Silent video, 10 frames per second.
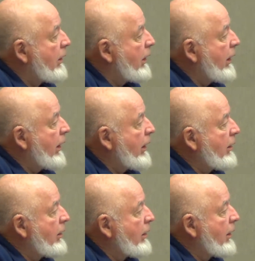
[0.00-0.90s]

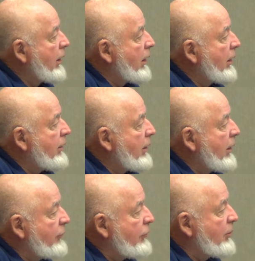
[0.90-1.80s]
And I
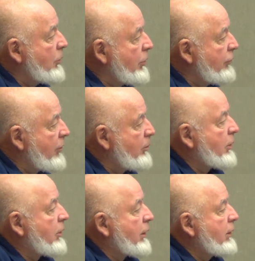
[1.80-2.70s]
thought, if we moved the
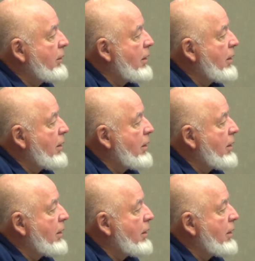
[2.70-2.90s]
building,